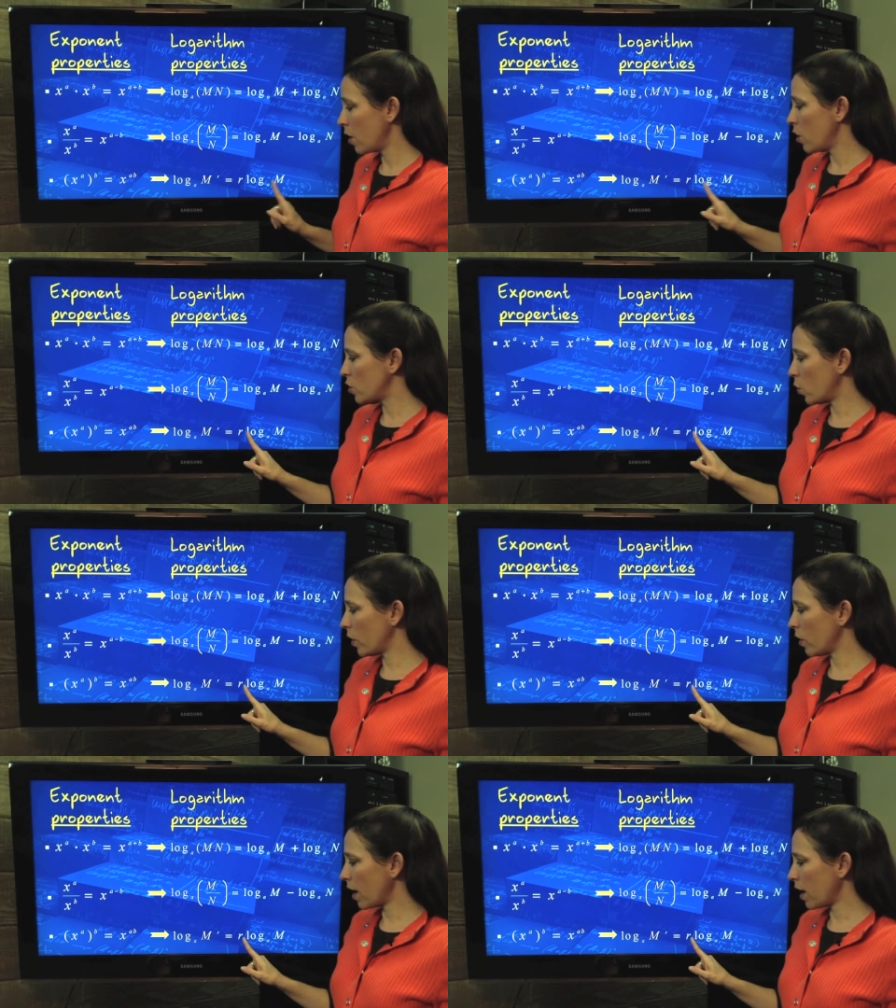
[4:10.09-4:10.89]
So
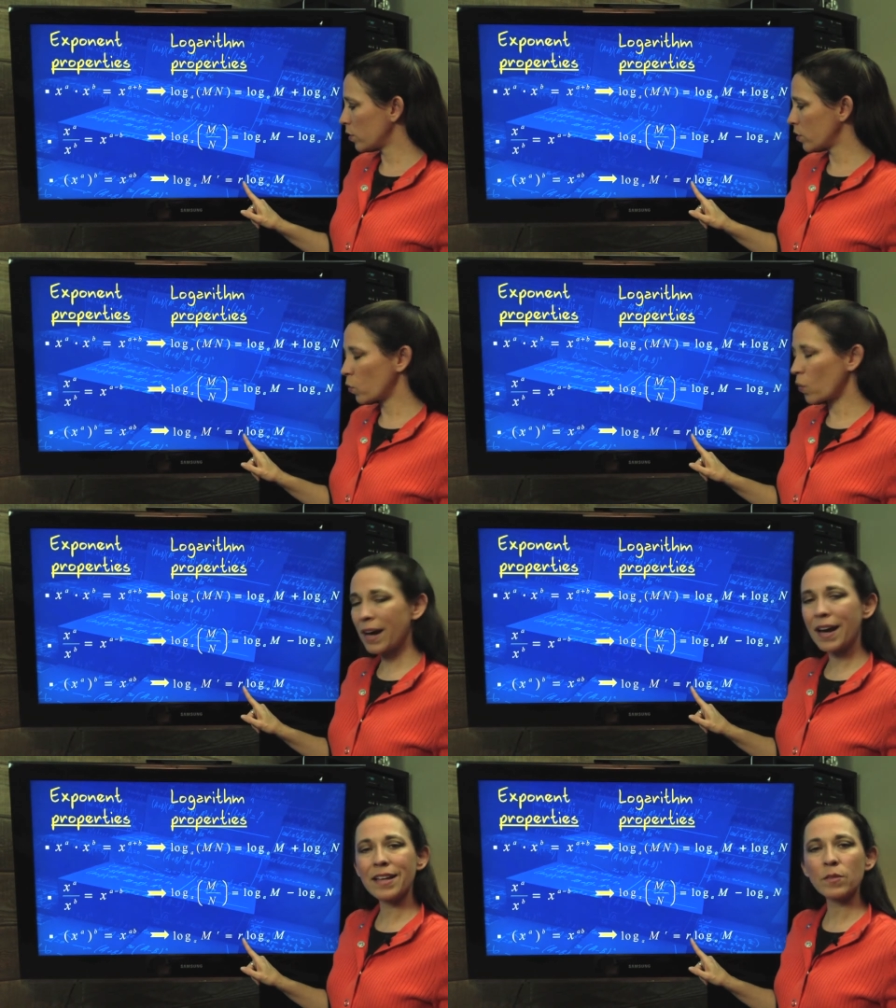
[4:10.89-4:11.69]
we are able to write
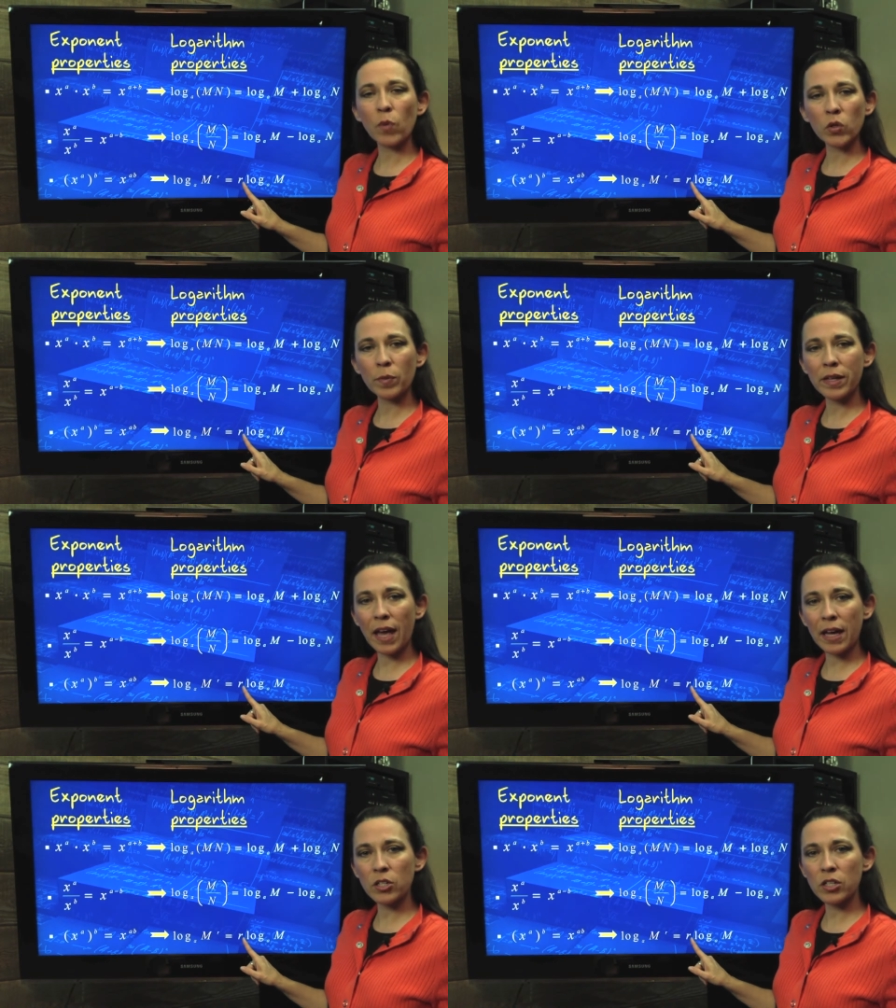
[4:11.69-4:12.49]
it as
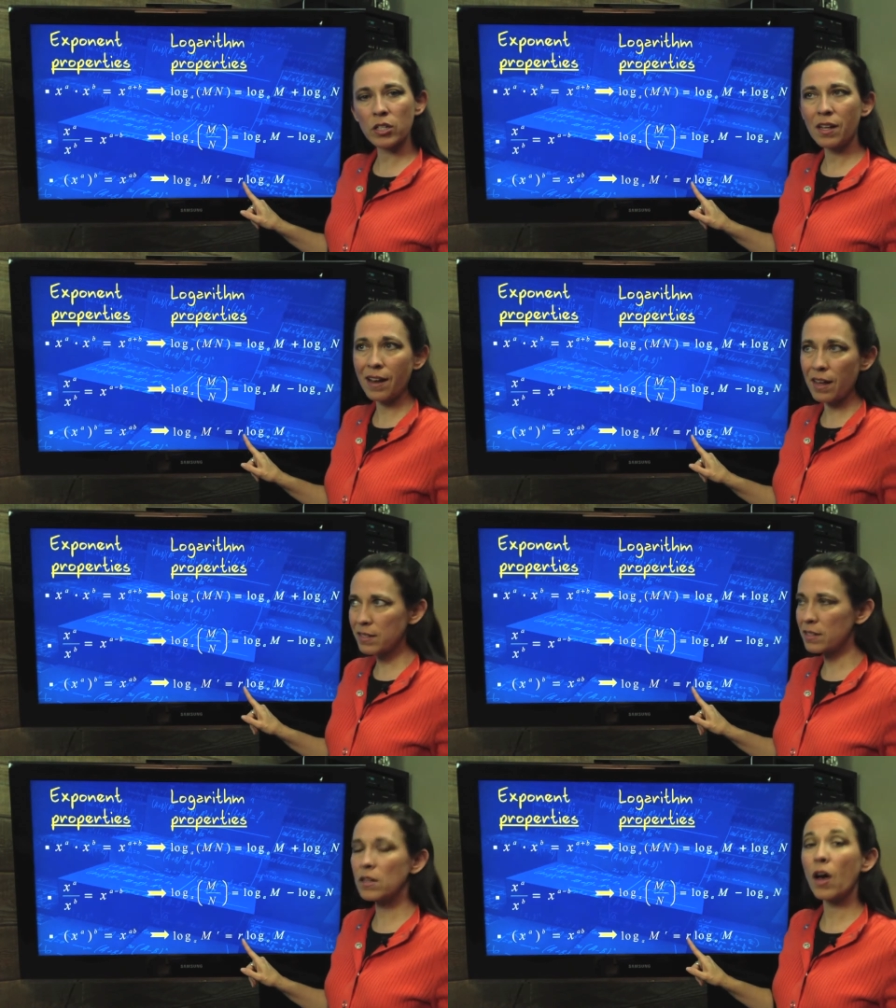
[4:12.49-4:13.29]
multiplication, in essence,